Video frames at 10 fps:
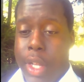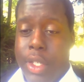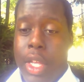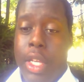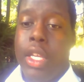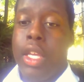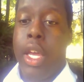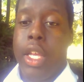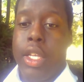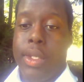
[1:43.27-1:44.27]
I think
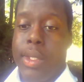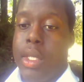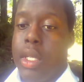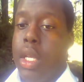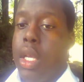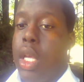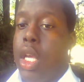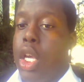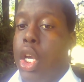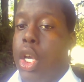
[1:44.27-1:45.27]
he has
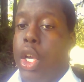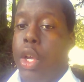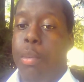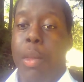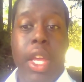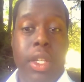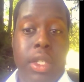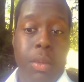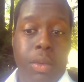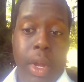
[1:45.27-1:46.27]

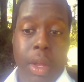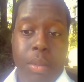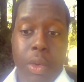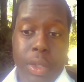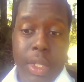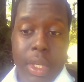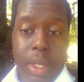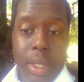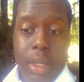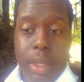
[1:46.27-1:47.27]
made some great
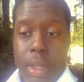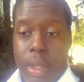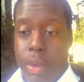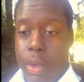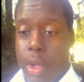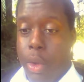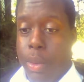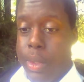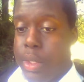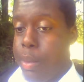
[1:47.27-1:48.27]
music,
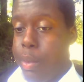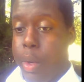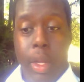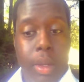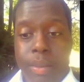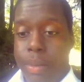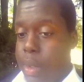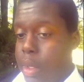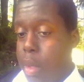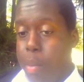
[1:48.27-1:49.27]
some great
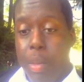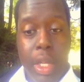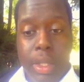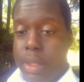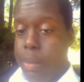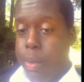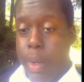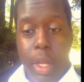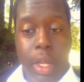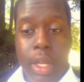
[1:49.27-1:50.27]
beats, some
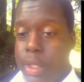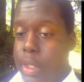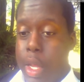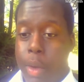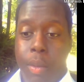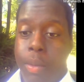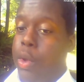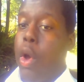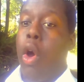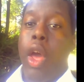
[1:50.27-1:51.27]
great hits that
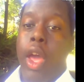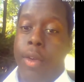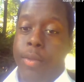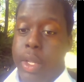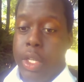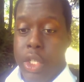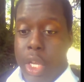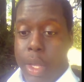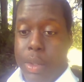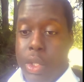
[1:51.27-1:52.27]
we all have
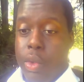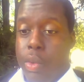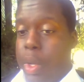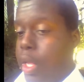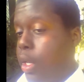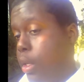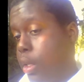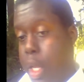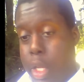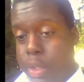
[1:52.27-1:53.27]
jammed to
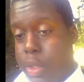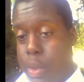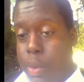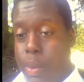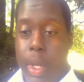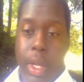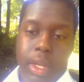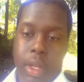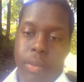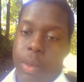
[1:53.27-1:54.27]
and danced to
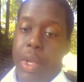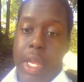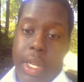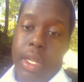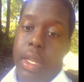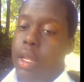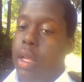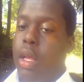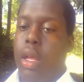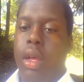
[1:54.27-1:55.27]
and repeated
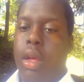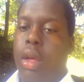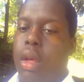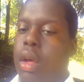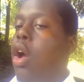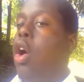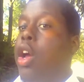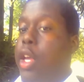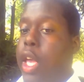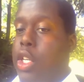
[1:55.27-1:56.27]

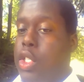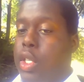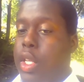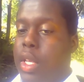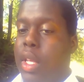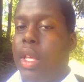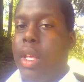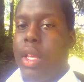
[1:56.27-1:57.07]
occasionally.